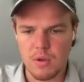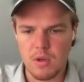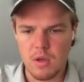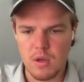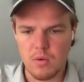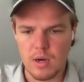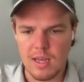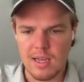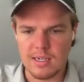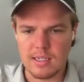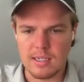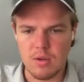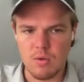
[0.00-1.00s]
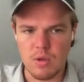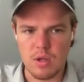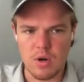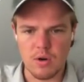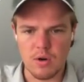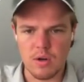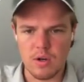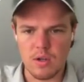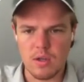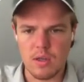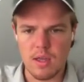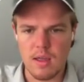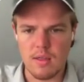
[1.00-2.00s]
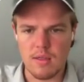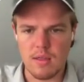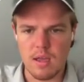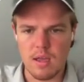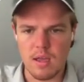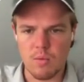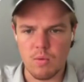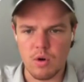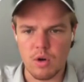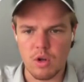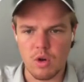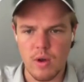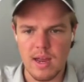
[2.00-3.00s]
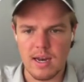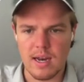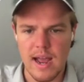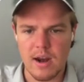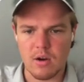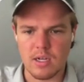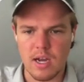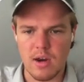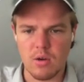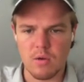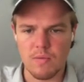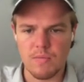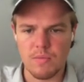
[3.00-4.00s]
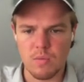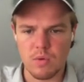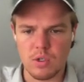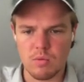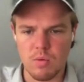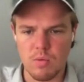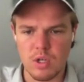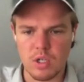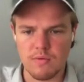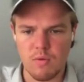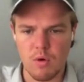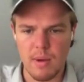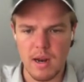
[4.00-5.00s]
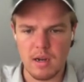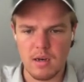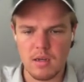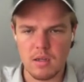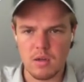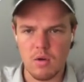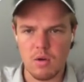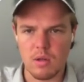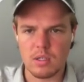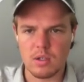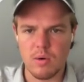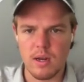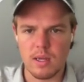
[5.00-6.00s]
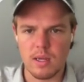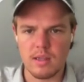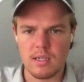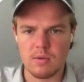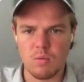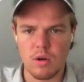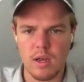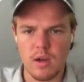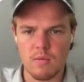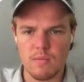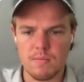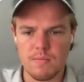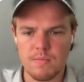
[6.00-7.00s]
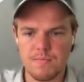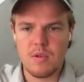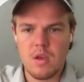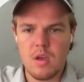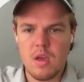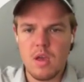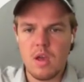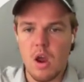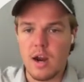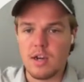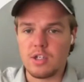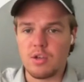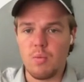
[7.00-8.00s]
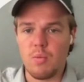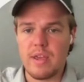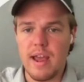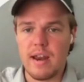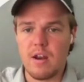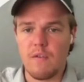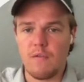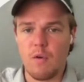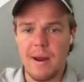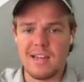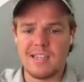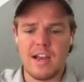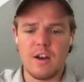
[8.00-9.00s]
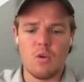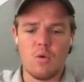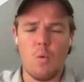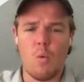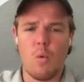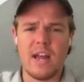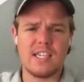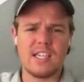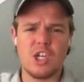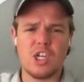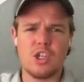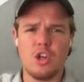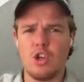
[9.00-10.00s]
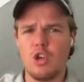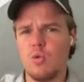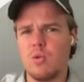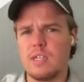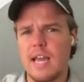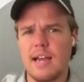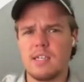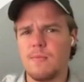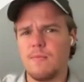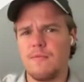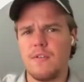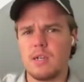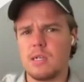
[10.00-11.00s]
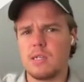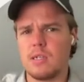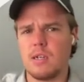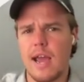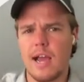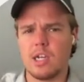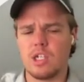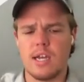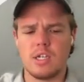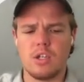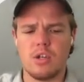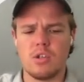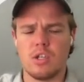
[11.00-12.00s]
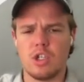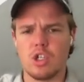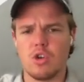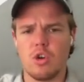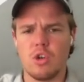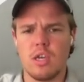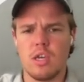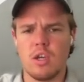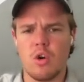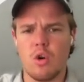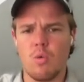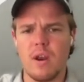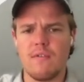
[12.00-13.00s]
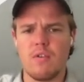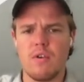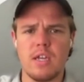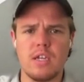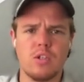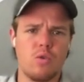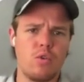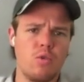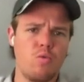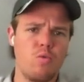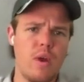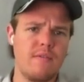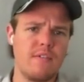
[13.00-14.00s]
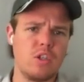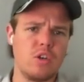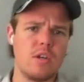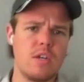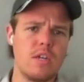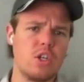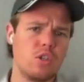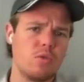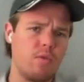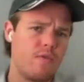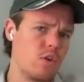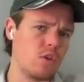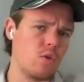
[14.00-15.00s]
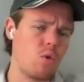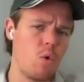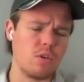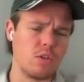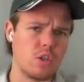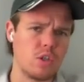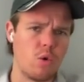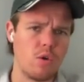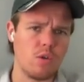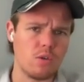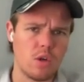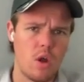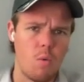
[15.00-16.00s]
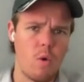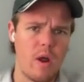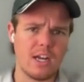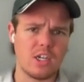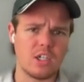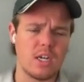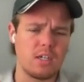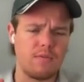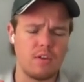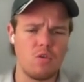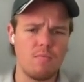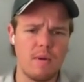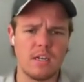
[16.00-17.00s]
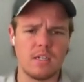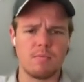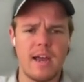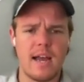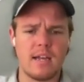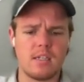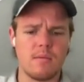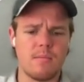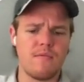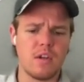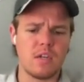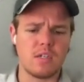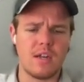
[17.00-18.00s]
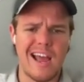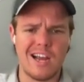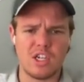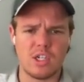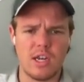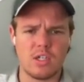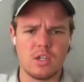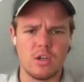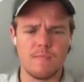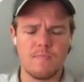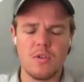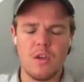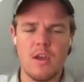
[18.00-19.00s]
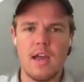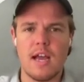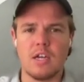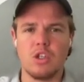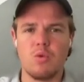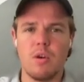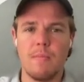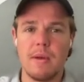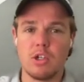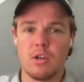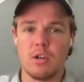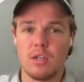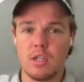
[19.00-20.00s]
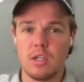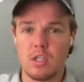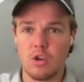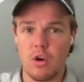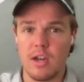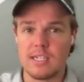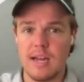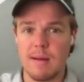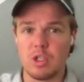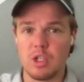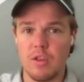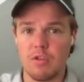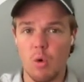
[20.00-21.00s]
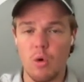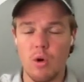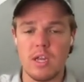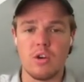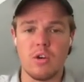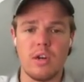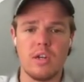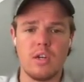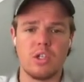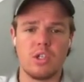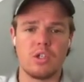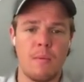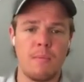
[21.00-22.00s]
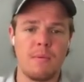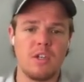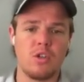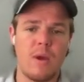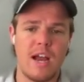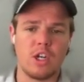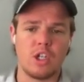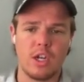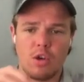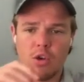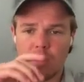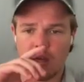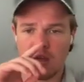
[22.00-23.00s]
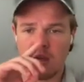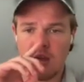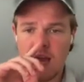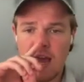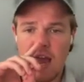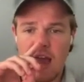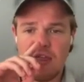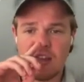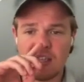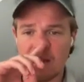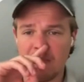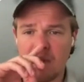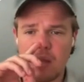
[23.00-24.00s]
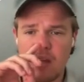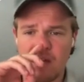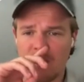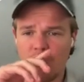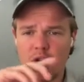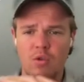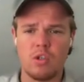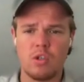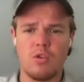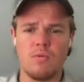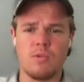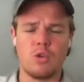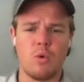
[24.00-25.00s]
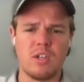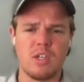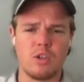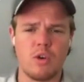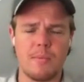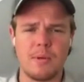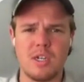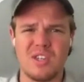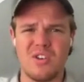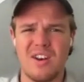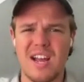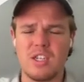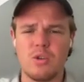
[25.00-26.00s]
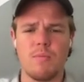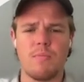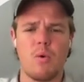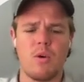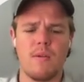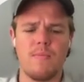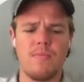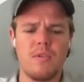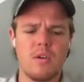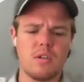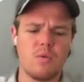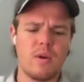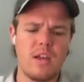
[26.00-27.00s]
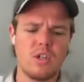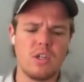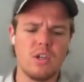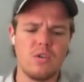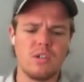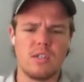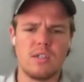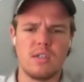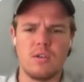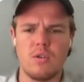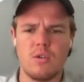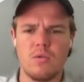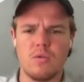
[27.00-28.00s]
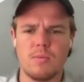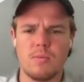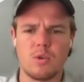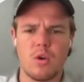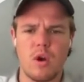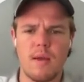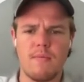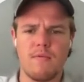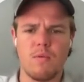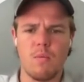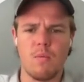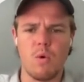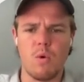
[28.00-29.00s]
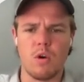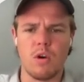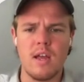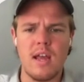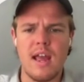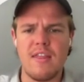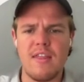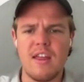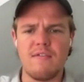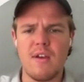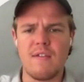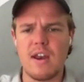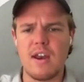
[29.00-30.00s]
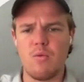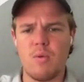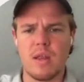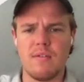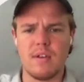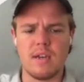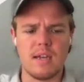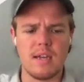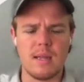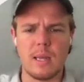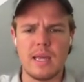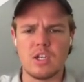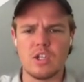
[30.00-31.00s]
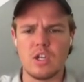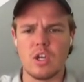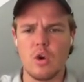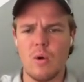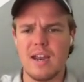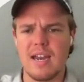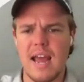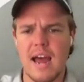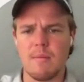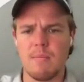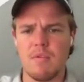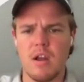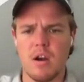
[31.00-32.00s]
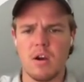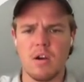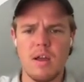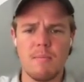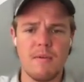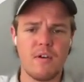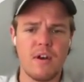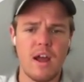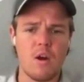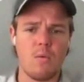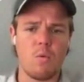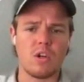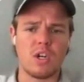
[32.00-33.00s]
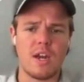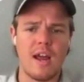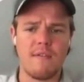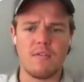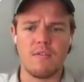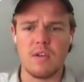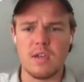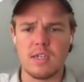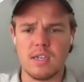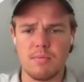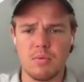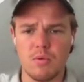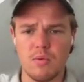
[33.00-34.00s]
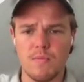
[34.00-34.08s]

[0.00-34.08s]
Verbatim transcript: We're going to hit continue here, and then we're going to go ahead and add our title, which is what we just formatted. All right, let's go ahead and let this work out. All right, so we added our formatted title. What I suggest you to do is add some fixed hashtags here, such as cooking or whatever is relevant to your niche. Refer to older tutorials on what hashtags fit you best, but add some fixed hashtags here, as you want to make sure to start establishing authority in your niche. So I'm going to just do hashtag cooking. And then typically for YouTube short descriptions, they're not too important. So what I usually do is just do subscribe for more. And then if you have any relevant links, you can go ahead and add them there. But for now, we're just going to have the simple